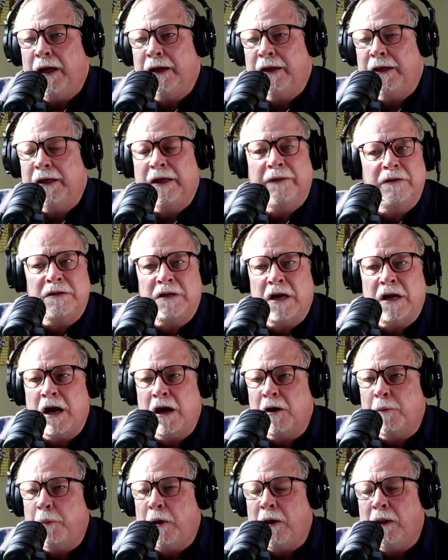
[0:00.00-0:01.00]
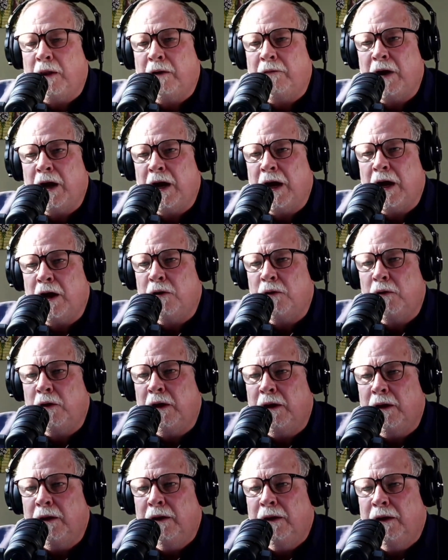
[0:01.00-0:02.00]
Kicking the soccer ball
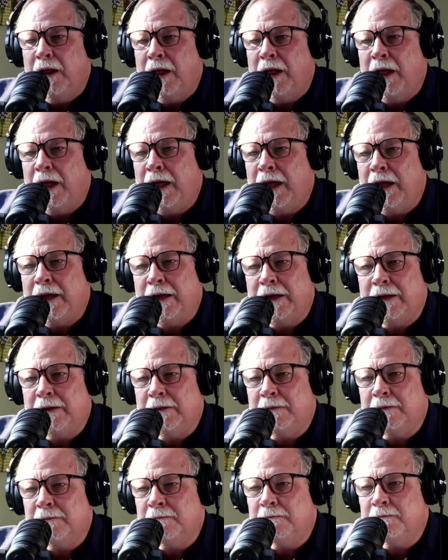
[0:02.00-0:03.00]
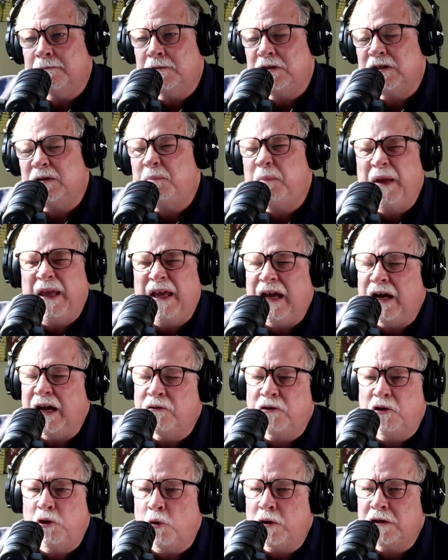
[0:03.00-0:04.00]
around. Just being
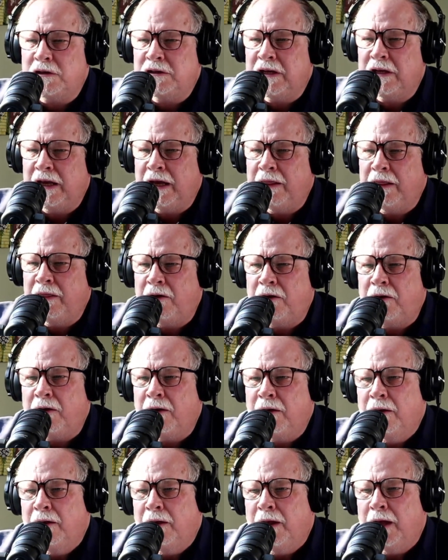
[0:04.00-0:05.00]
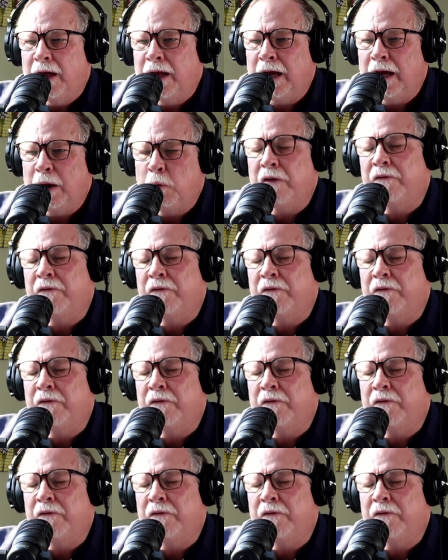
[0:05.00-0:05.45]
outdoors together. We have a